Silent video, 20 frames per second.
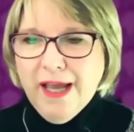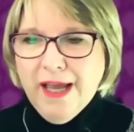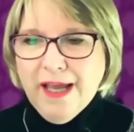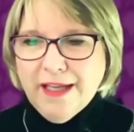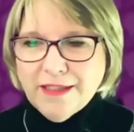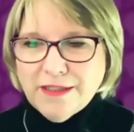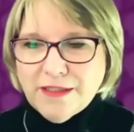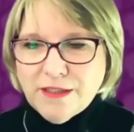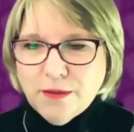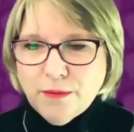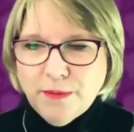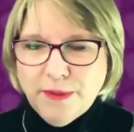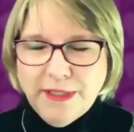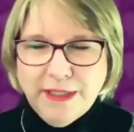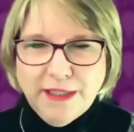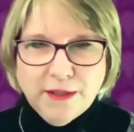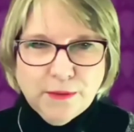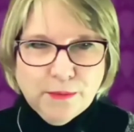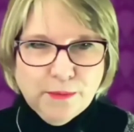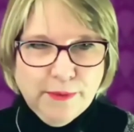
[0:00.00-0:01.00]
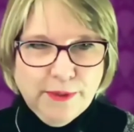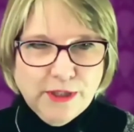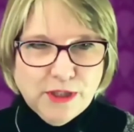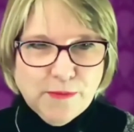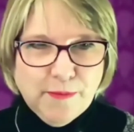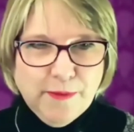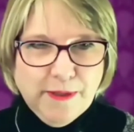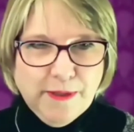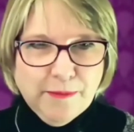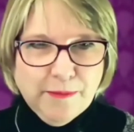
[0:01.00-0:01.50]
And so we need to reach
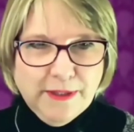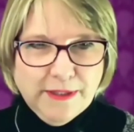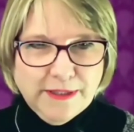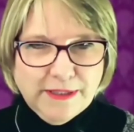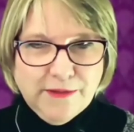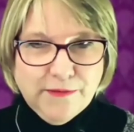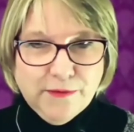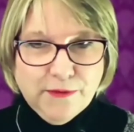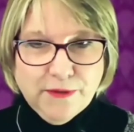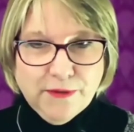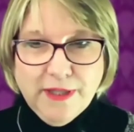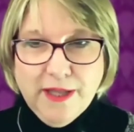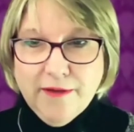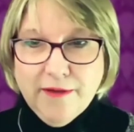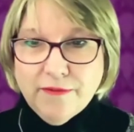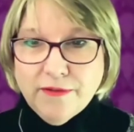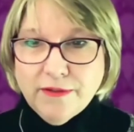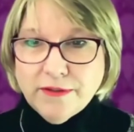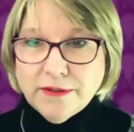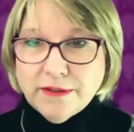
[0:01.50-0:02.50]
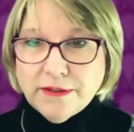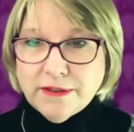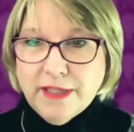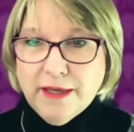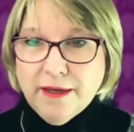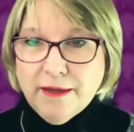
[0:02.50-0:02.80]
people on different levels.